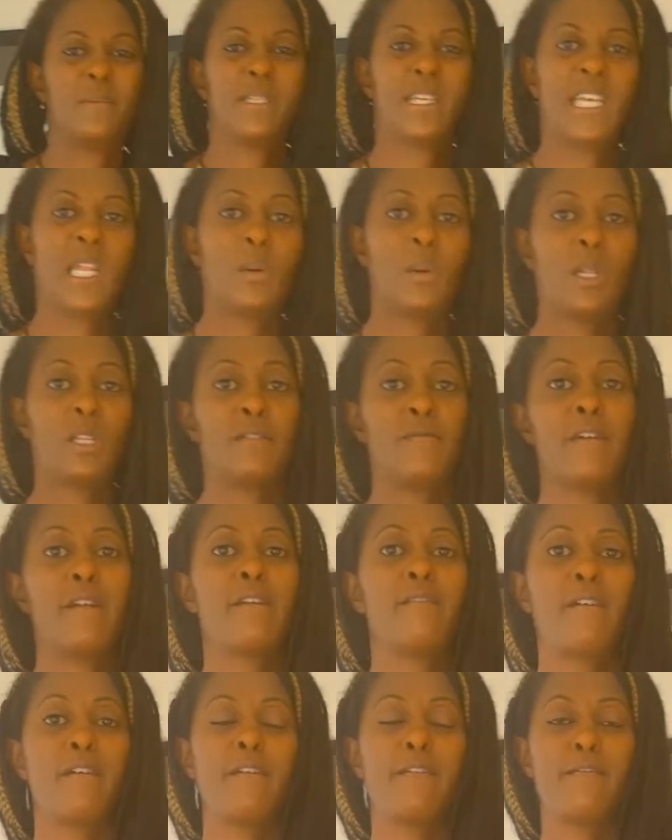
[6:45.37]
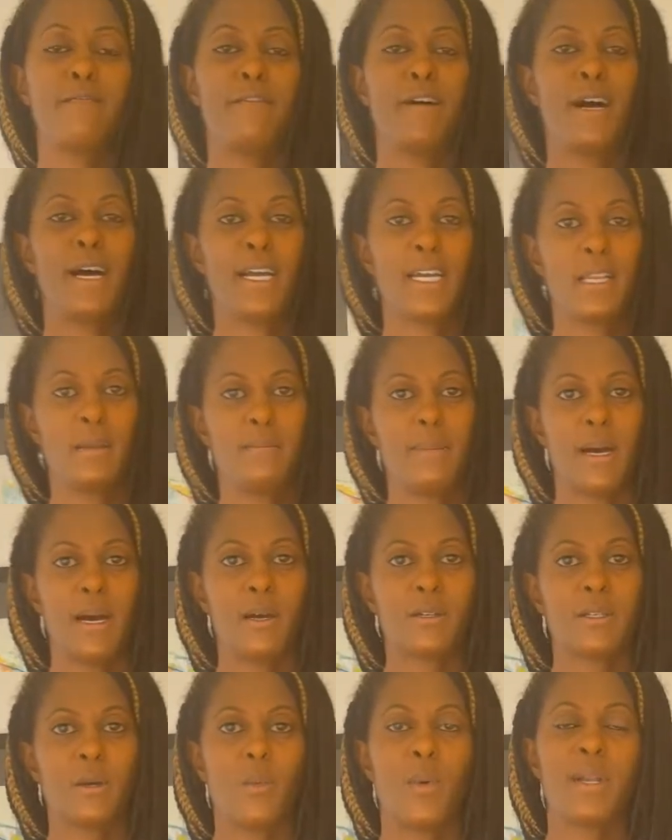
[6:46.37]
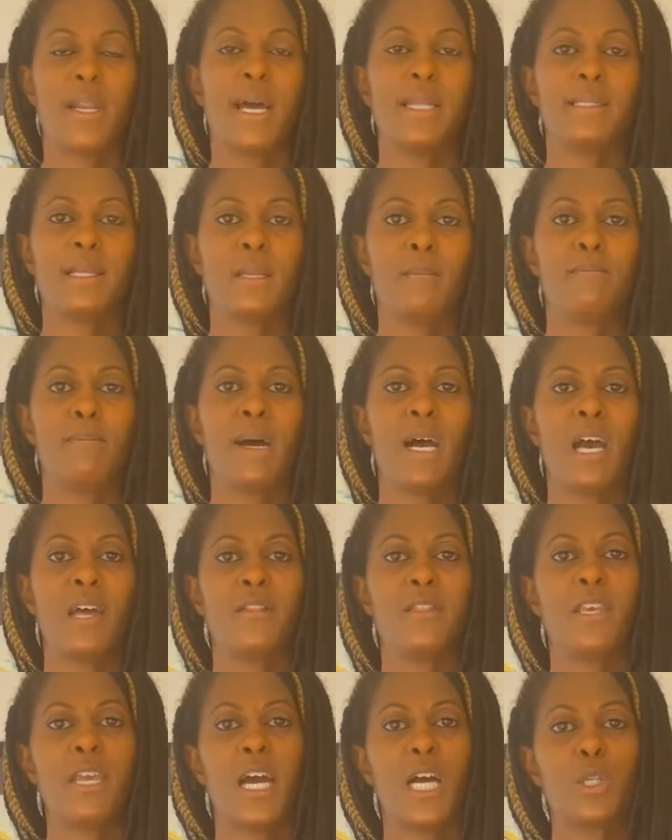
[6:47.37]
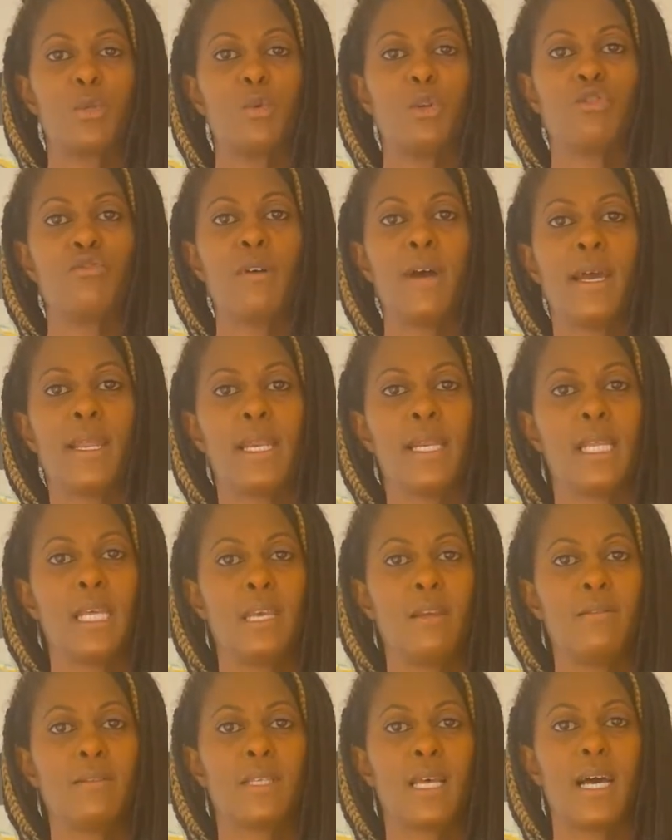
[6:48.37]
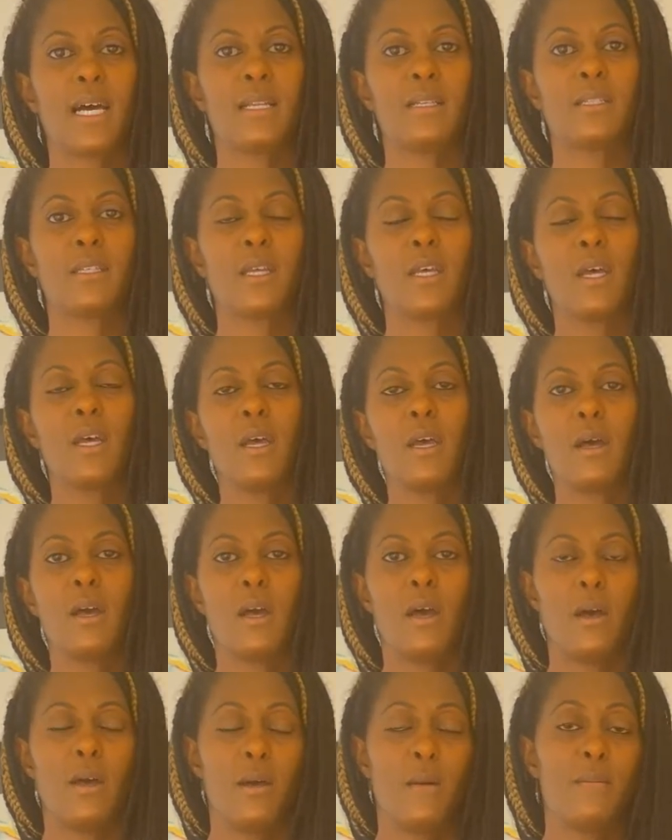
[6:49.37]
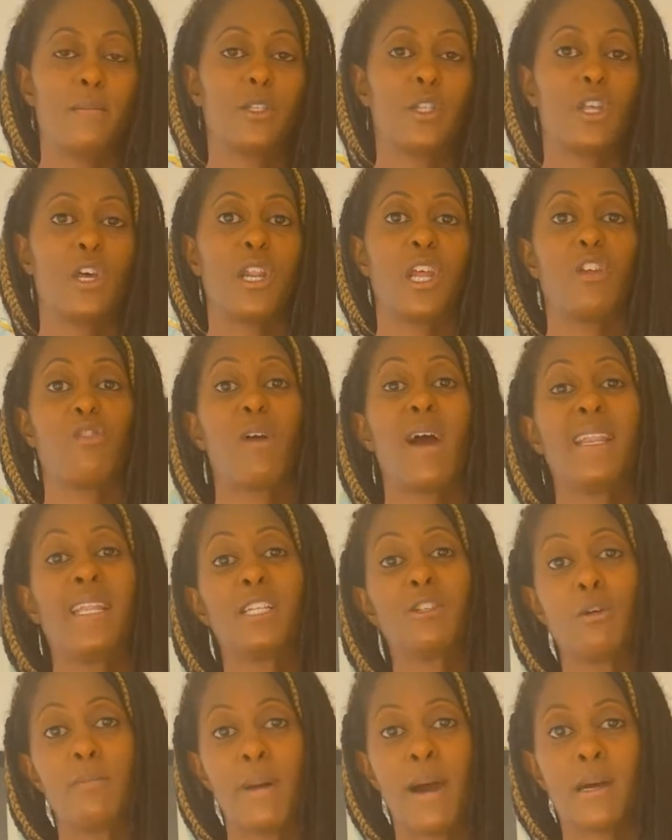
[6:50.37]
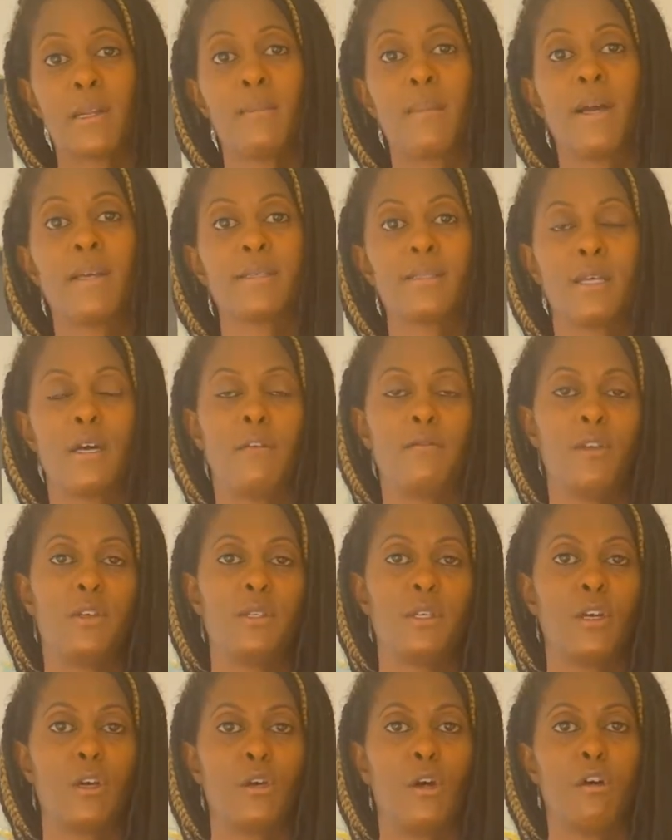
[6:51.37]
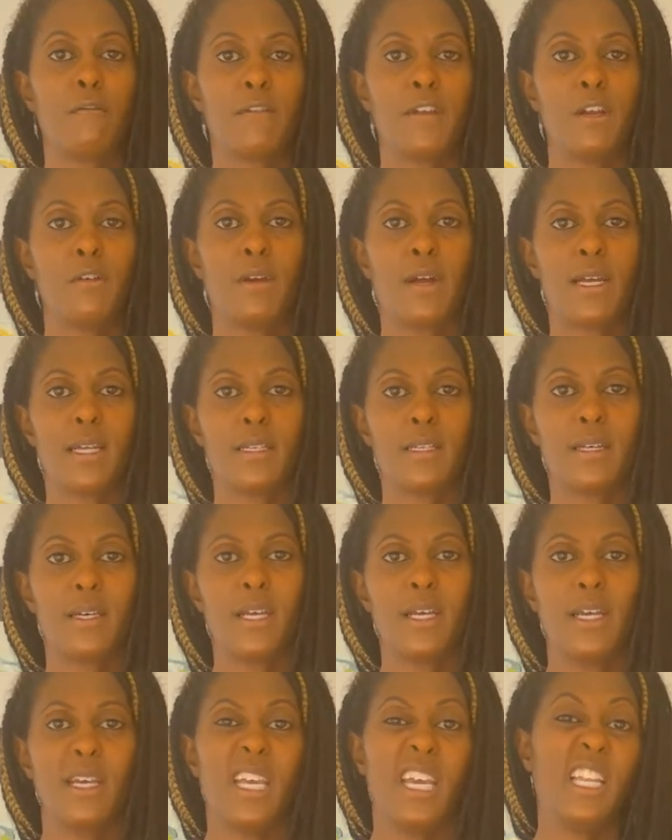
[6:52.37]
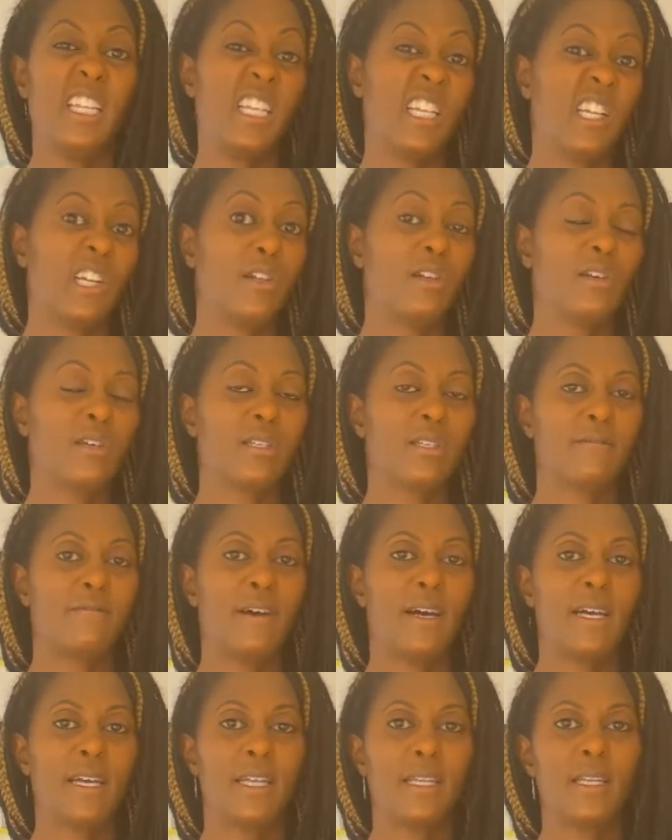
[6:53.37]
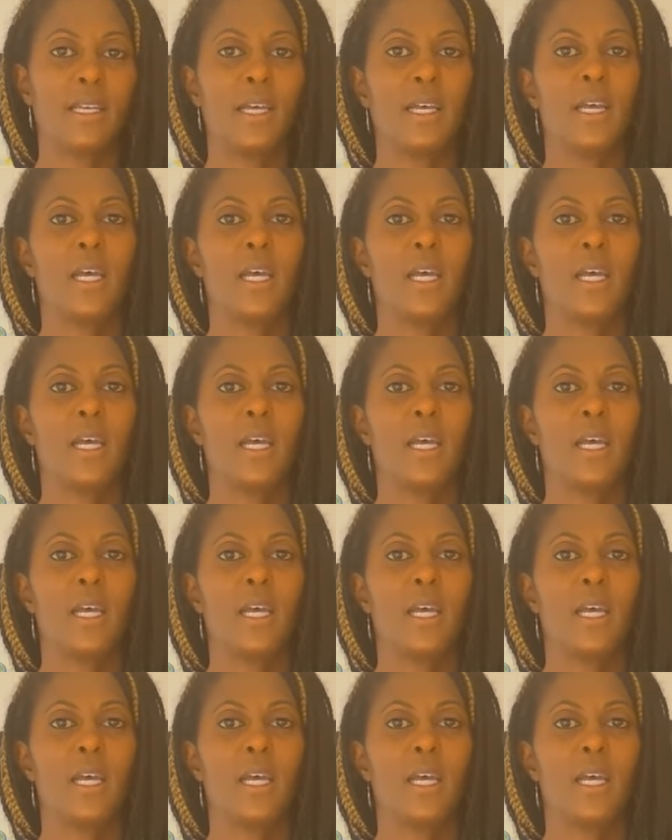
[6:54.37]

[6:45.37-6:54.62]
particular one is a very, very fine powder. When I did buy the actual dried leaves and grind it into a powder myself using a coffee grinder, it didn't look as fine.